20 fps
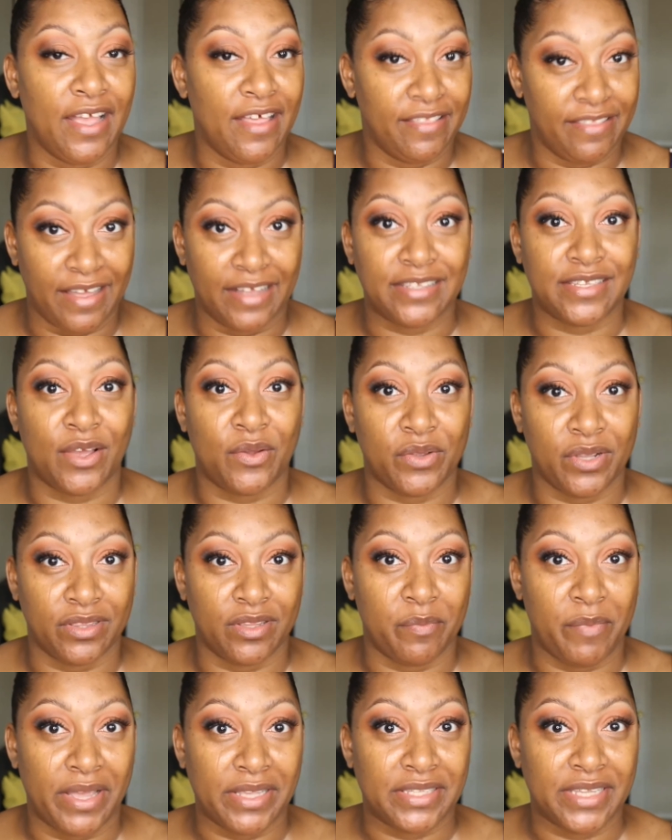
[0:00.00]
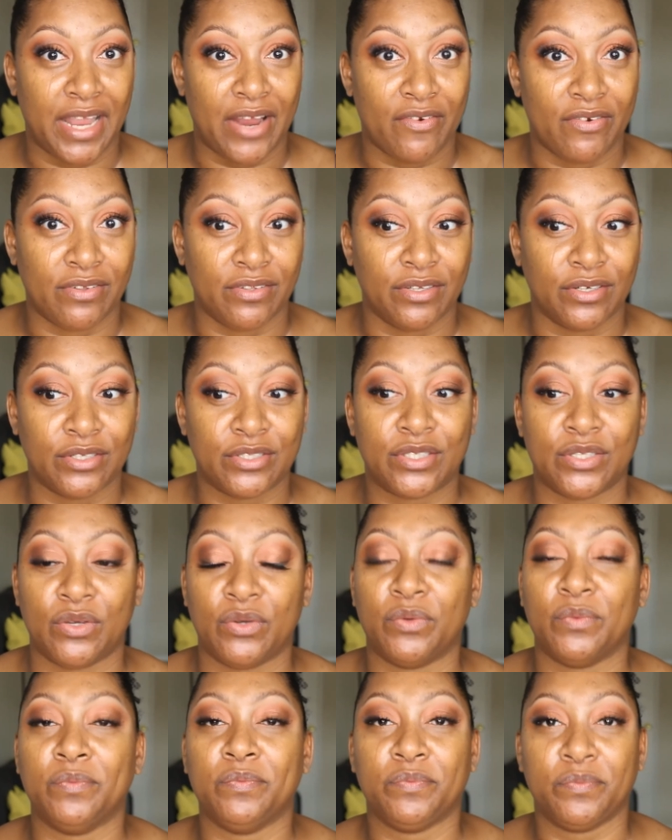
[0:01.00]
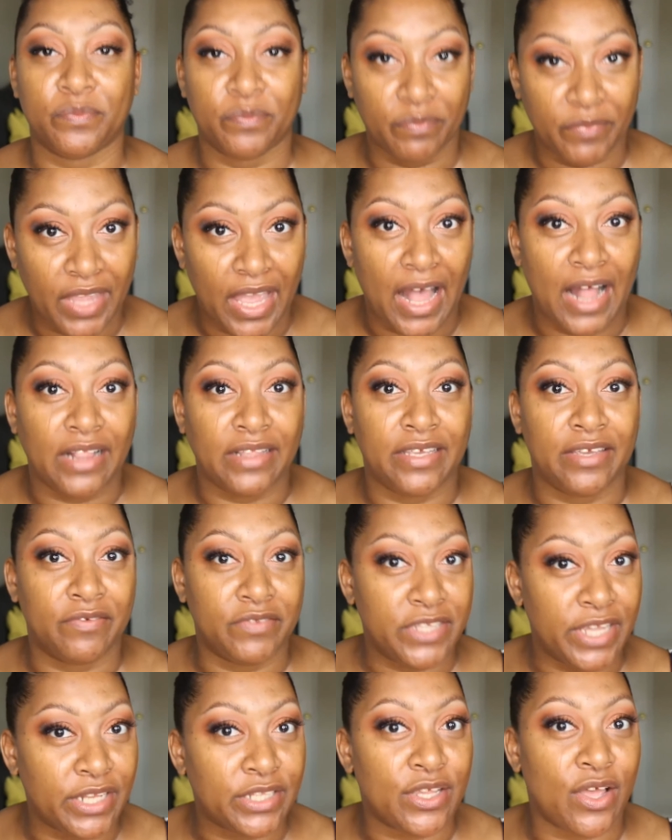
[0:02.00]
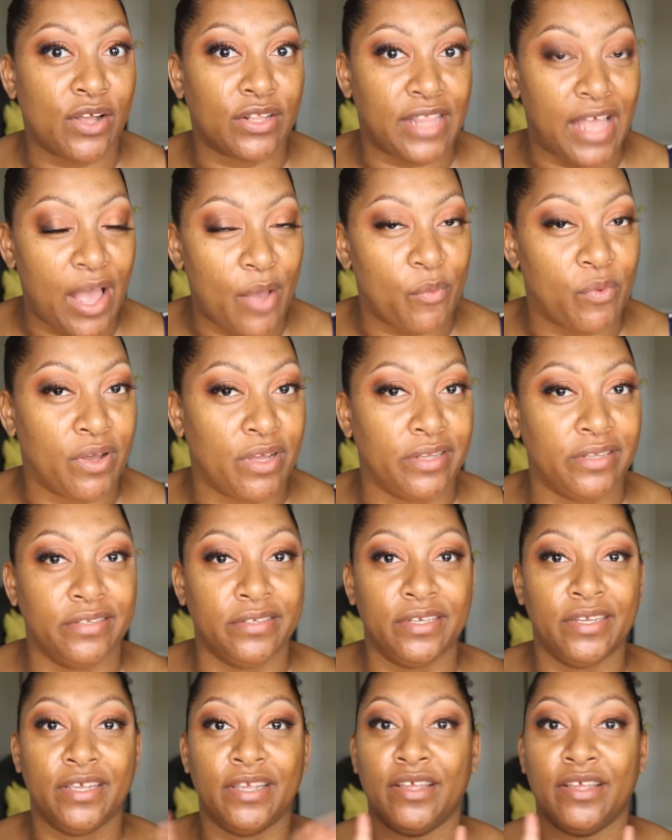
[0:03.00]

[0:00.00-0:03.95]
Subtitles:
That's how good the mascara looks. So I'll give TikTok that one.